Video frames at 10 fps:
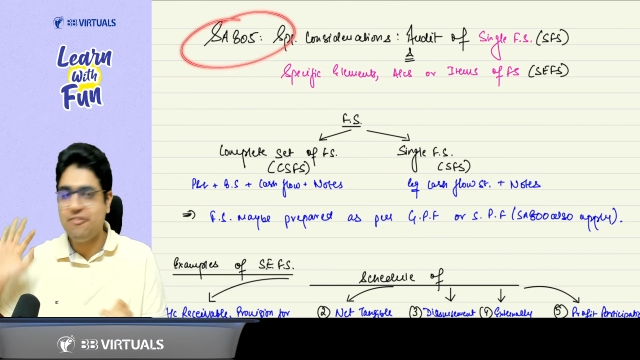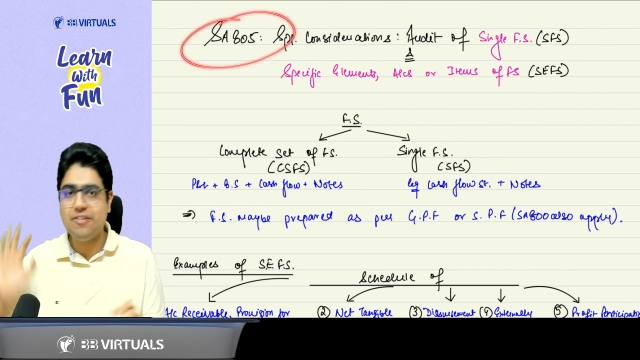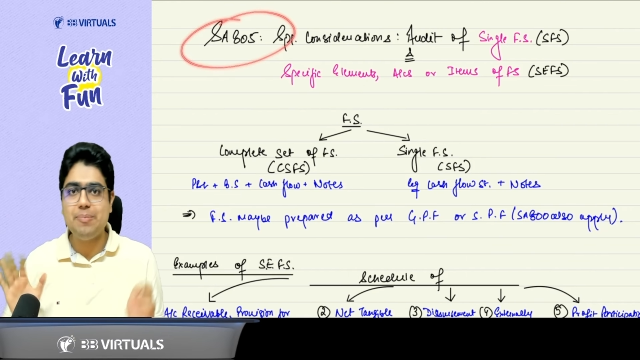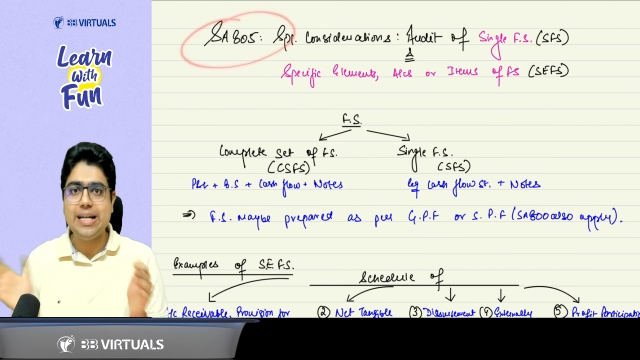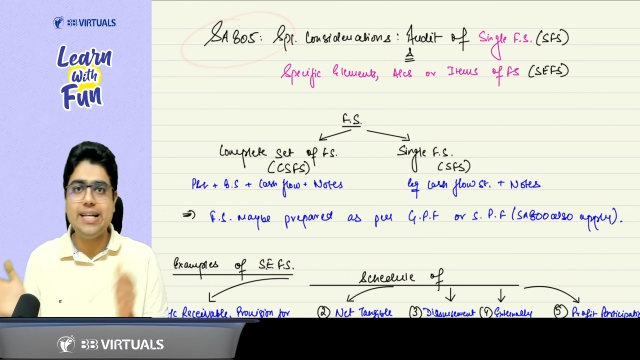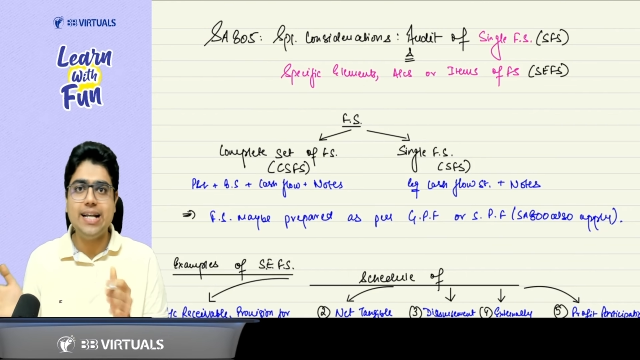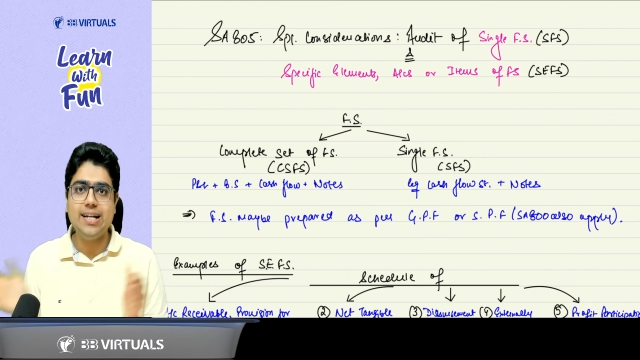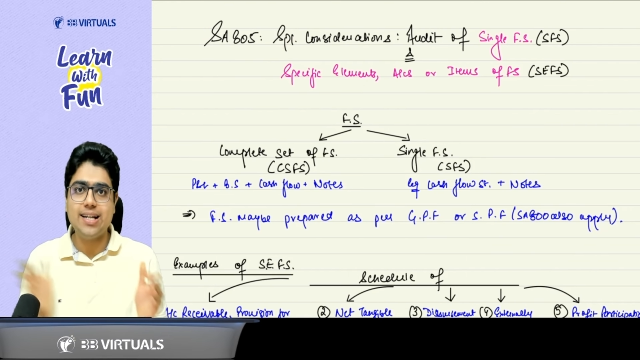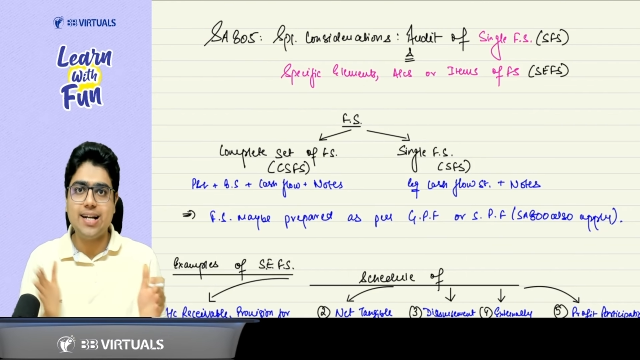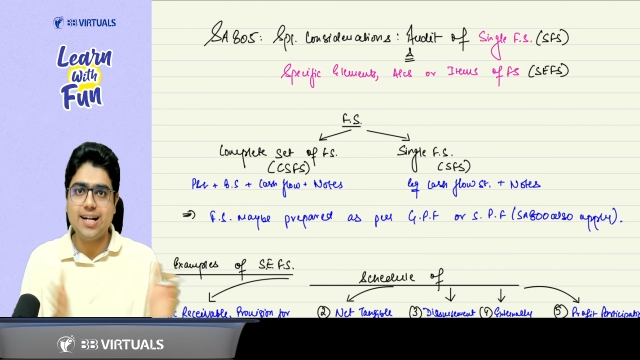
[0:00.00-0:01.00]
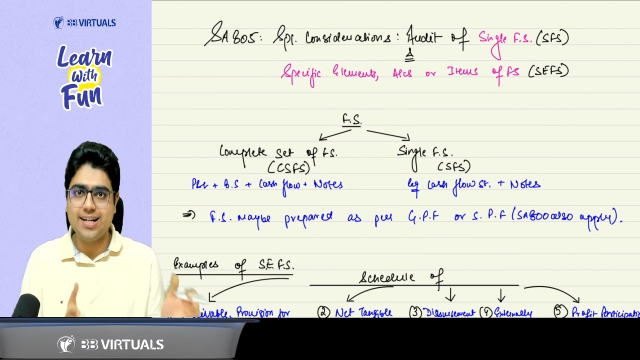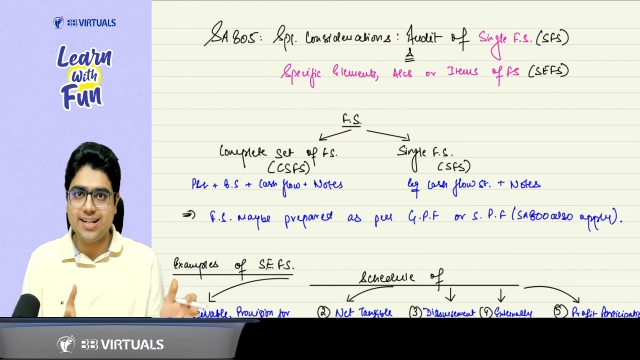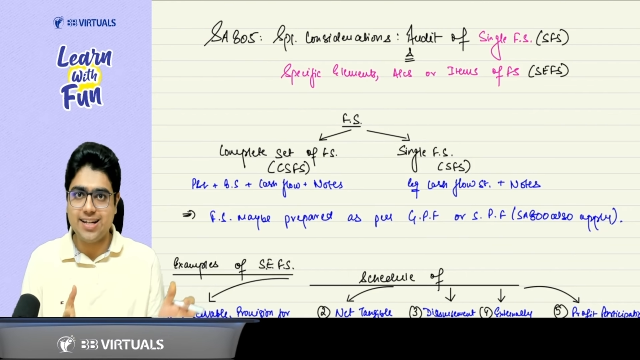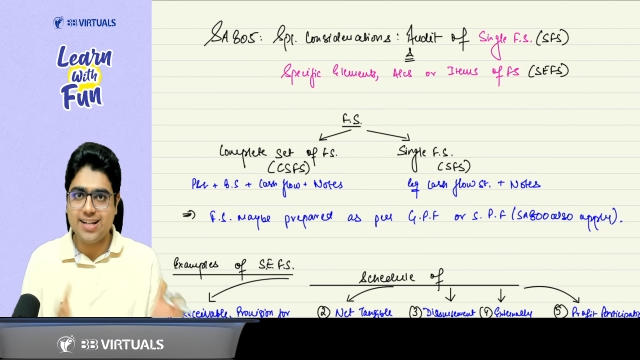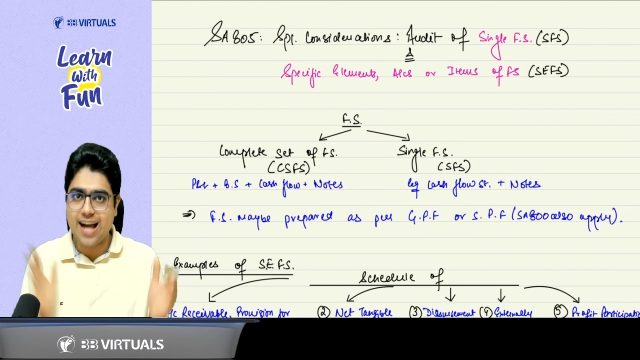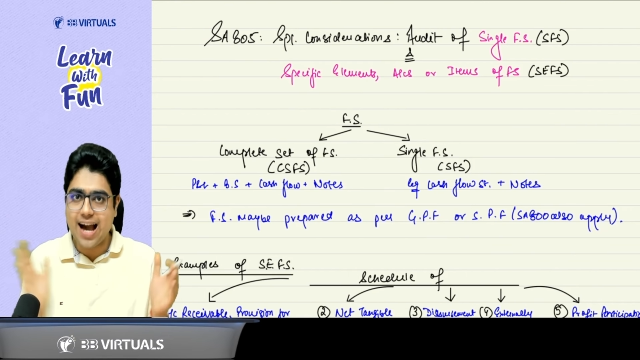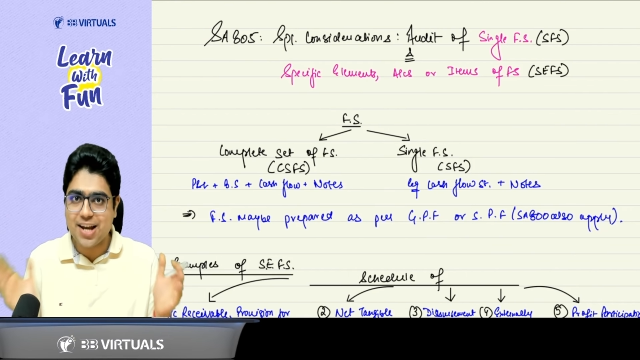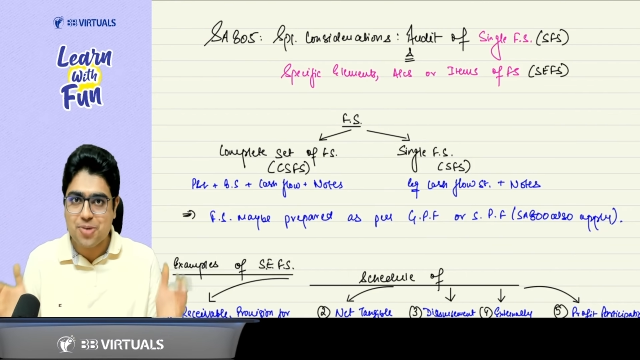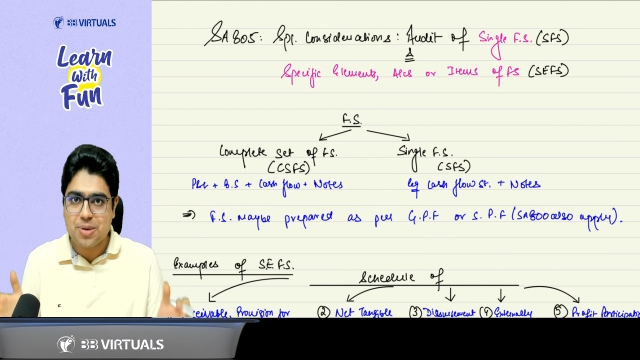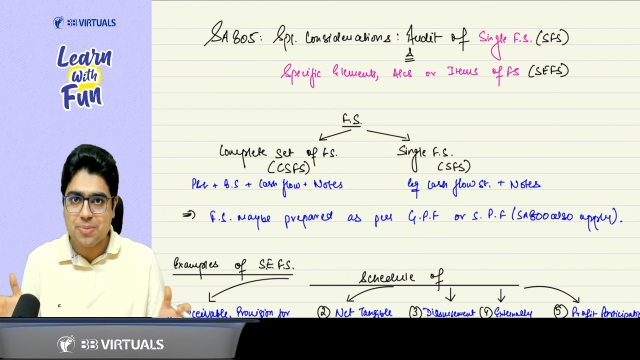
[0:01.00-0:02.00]
will be done. Are
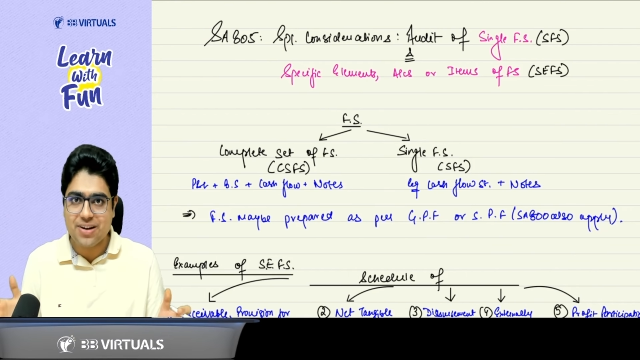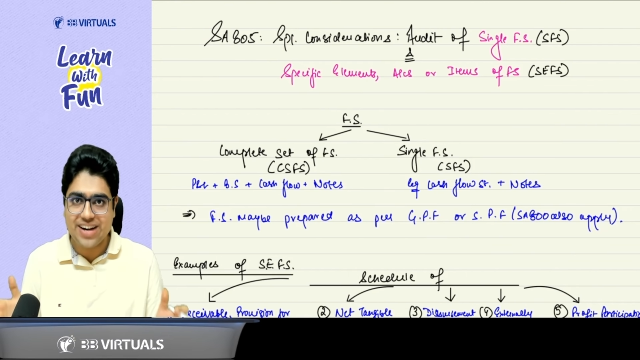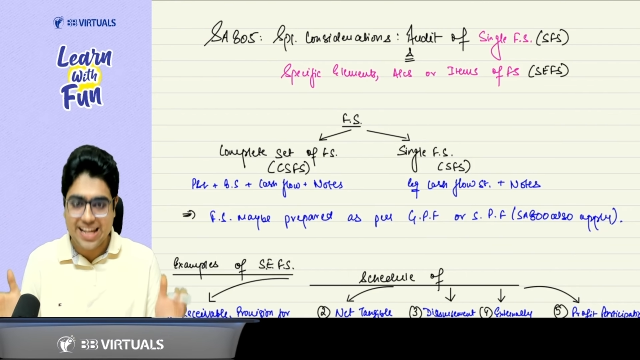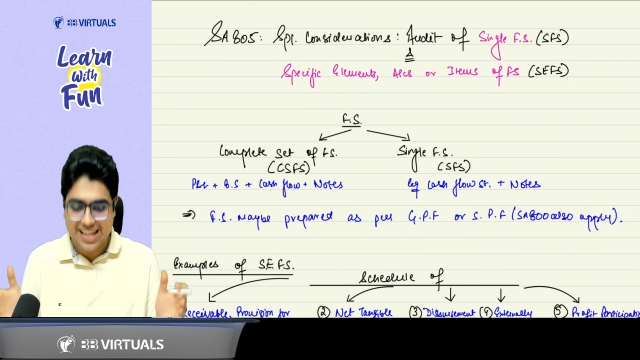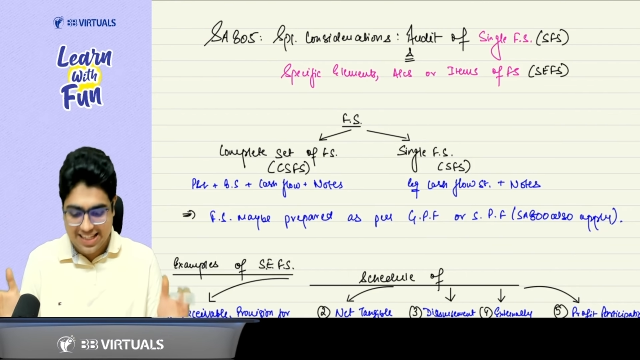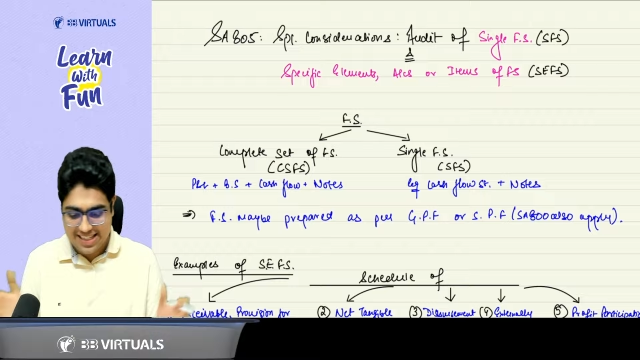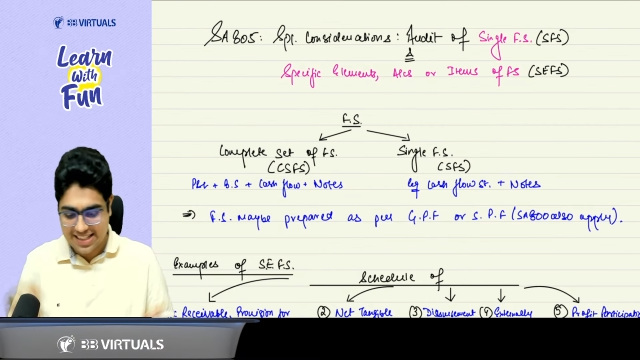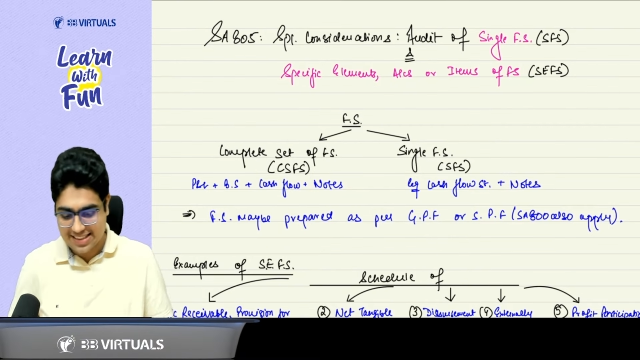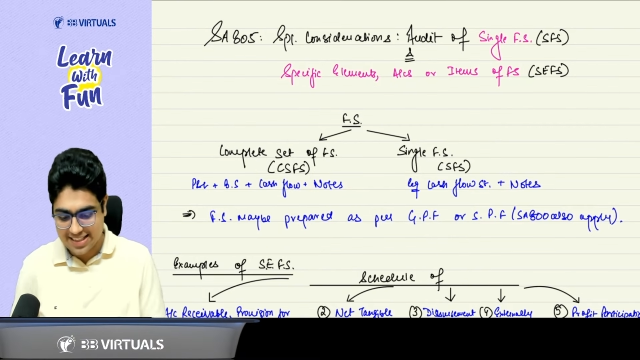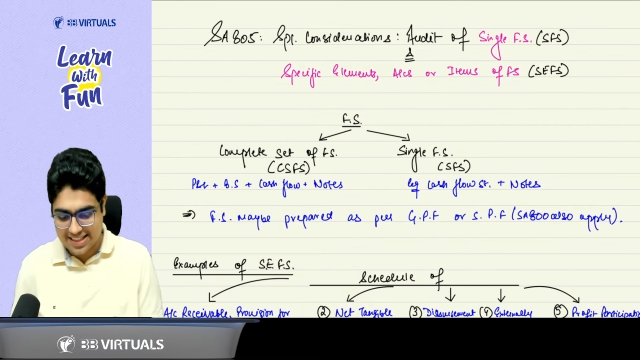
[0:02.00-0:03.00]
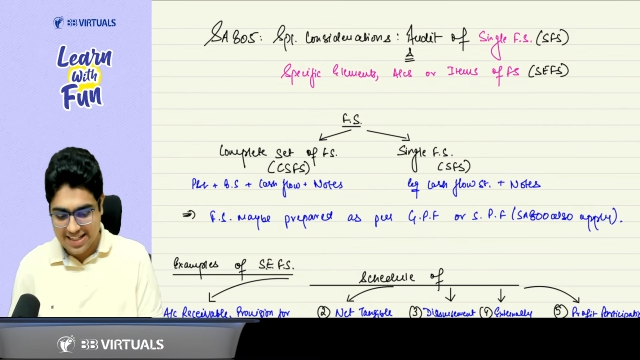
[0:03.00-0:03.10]
you people ready? Yes, sir.